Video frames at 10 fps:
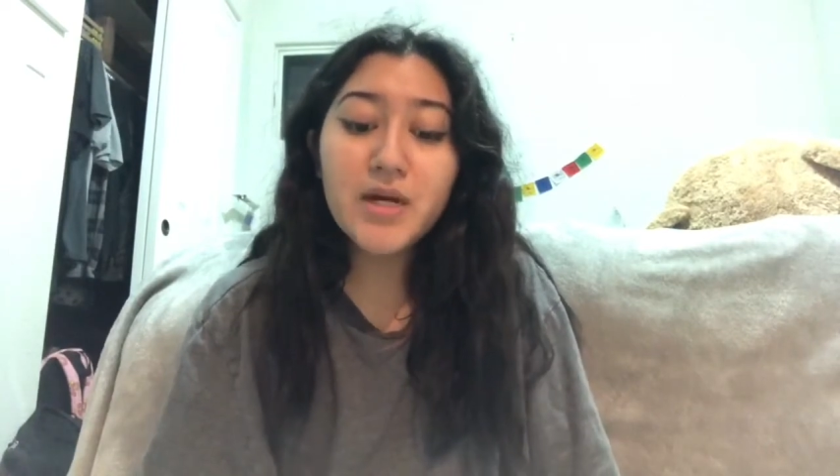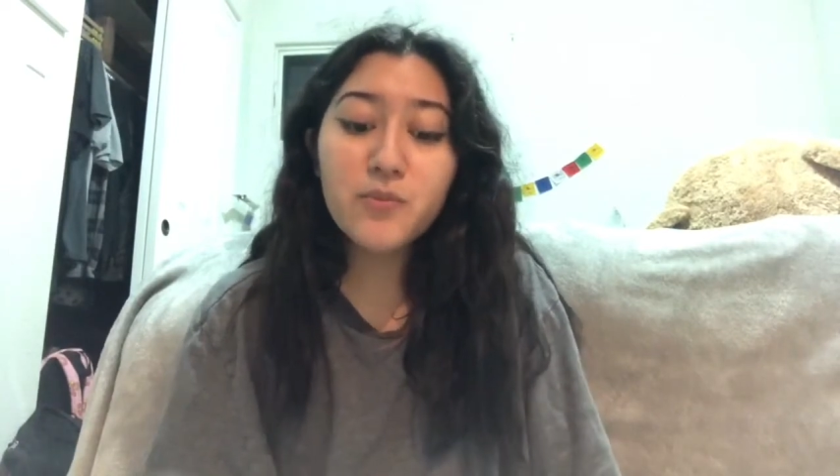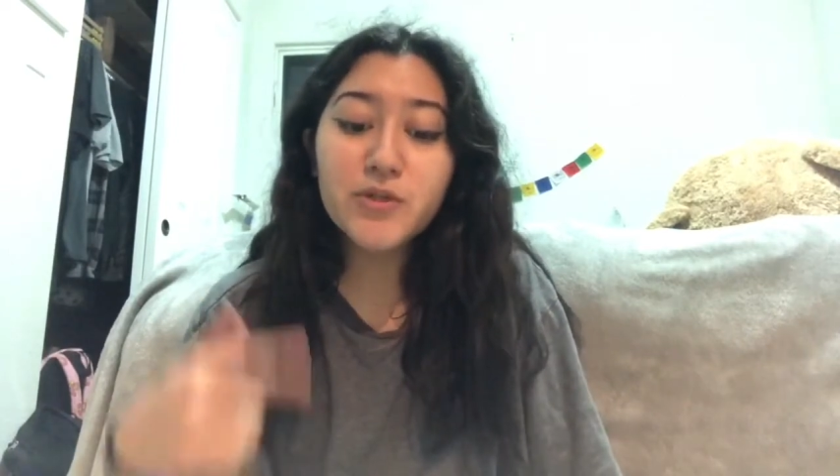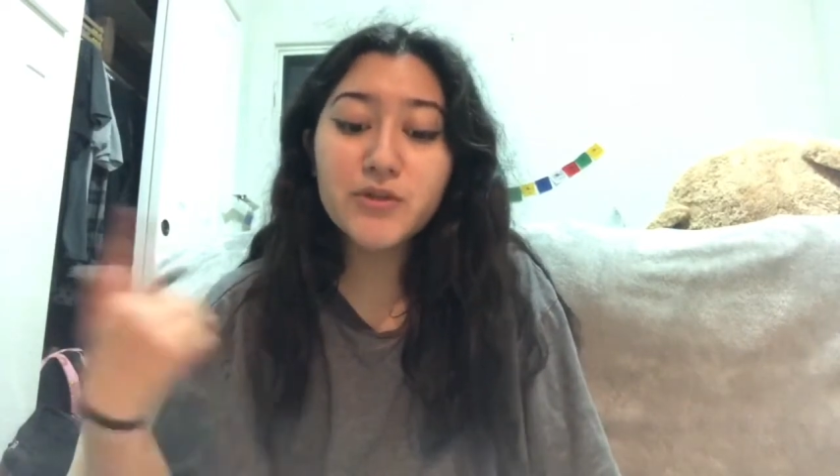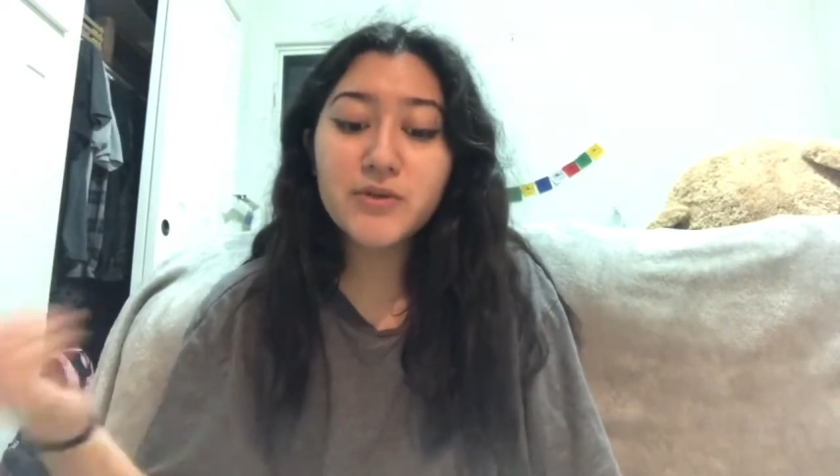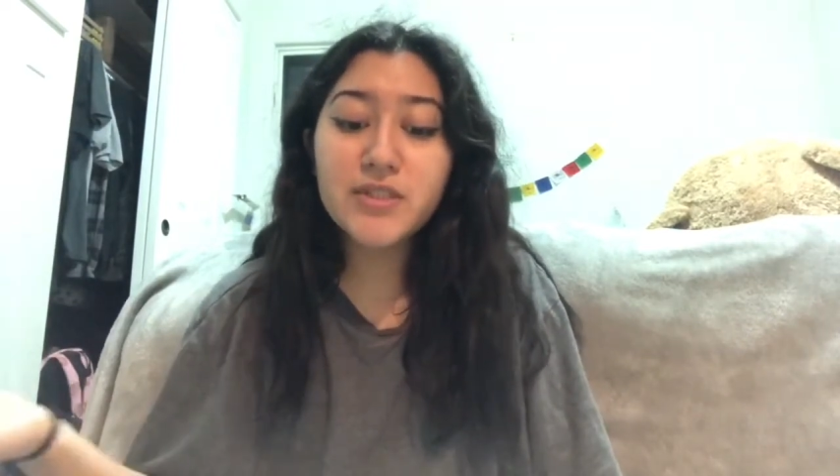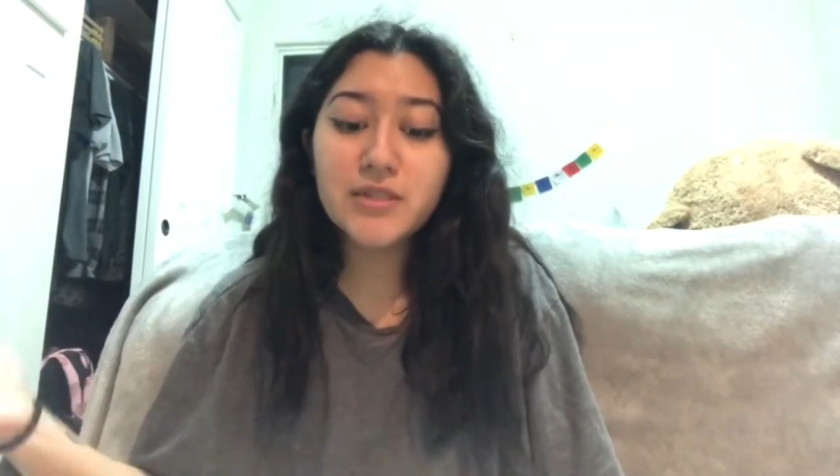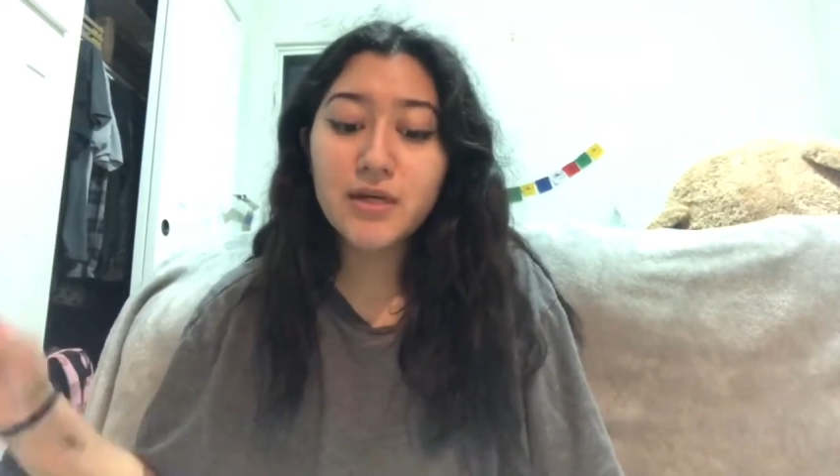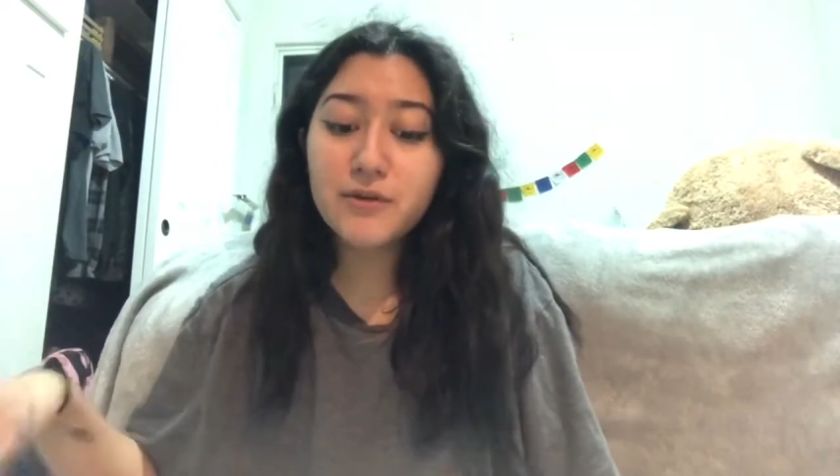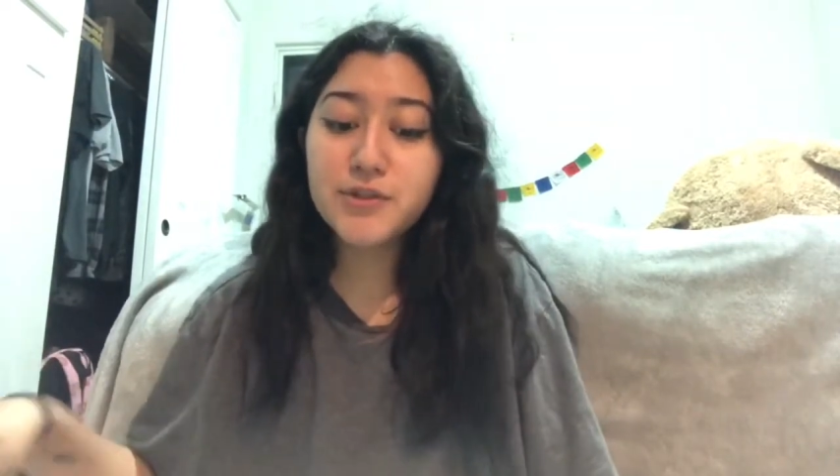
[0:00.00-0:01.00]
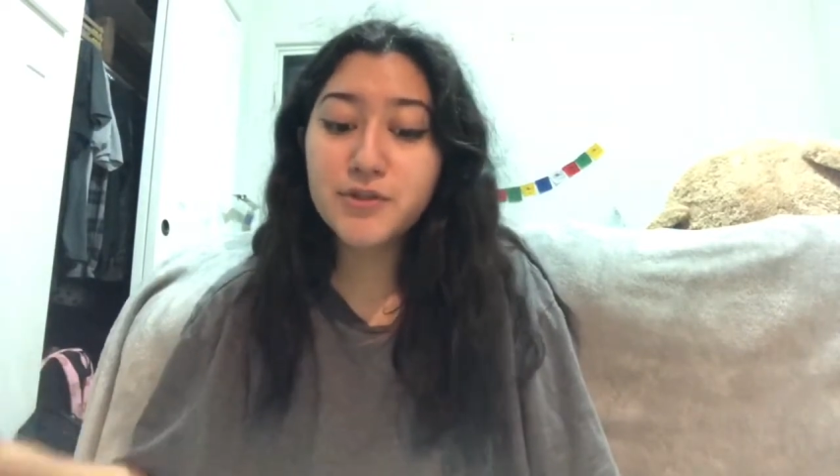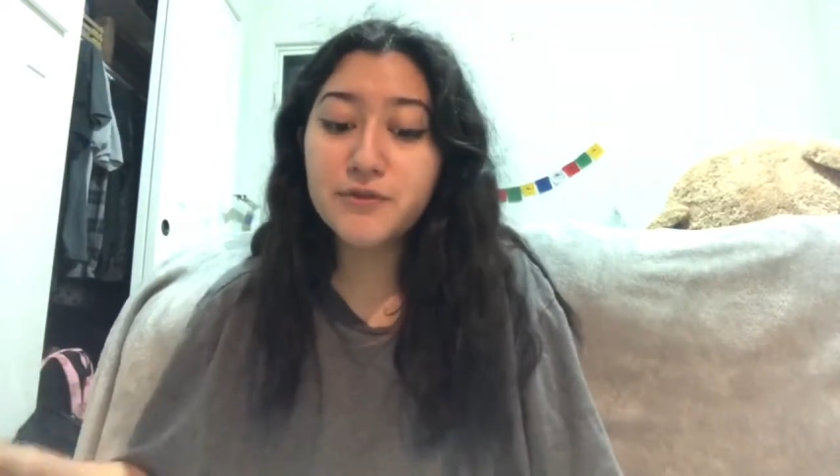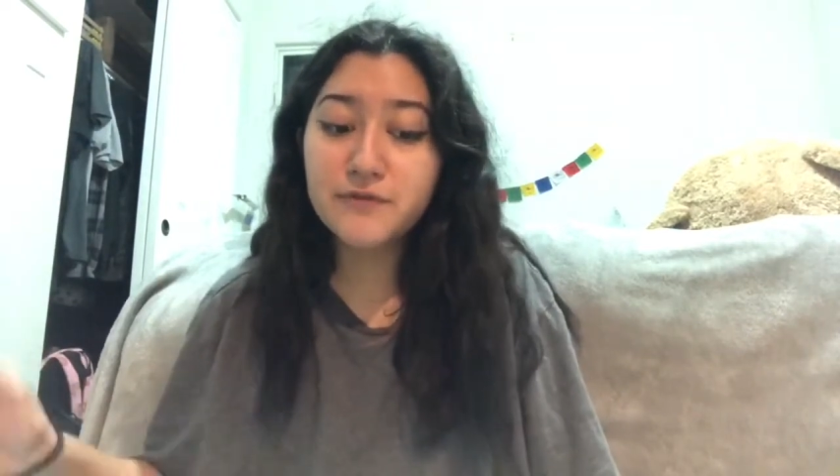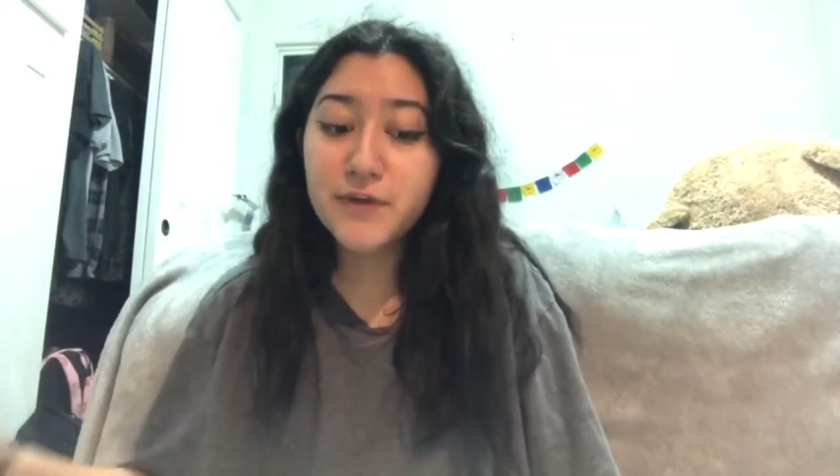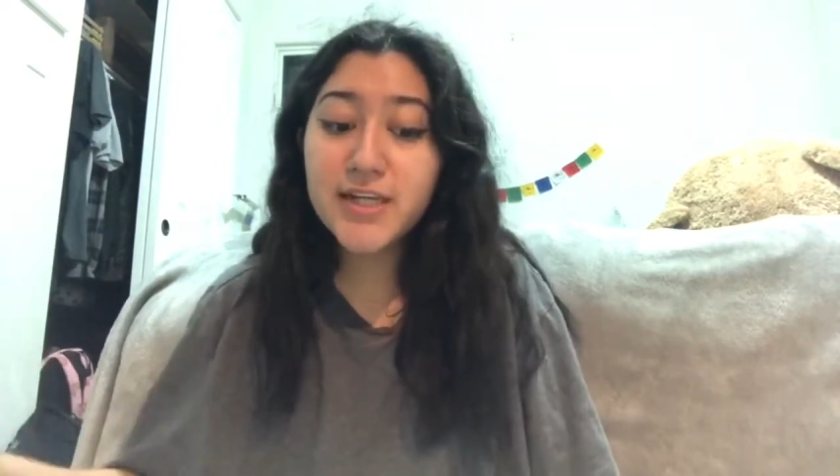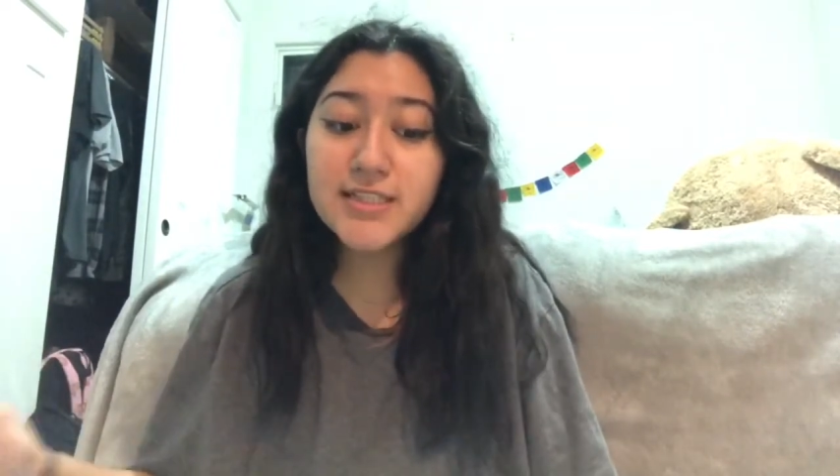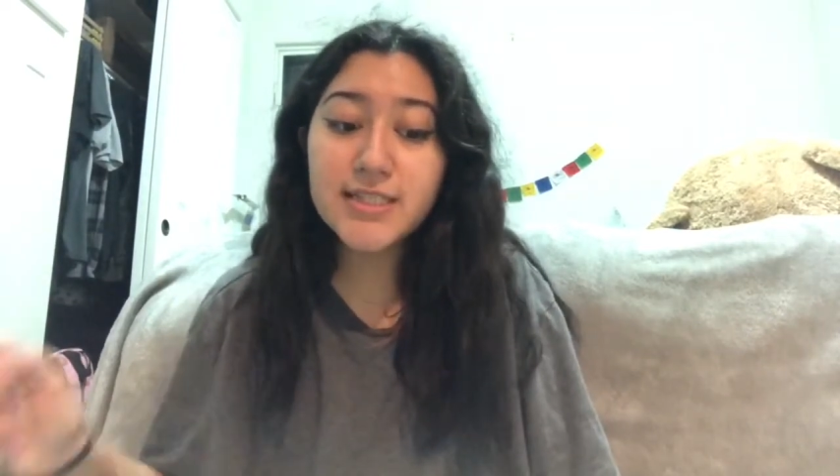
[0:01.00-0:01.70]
up with Tony's other two friends,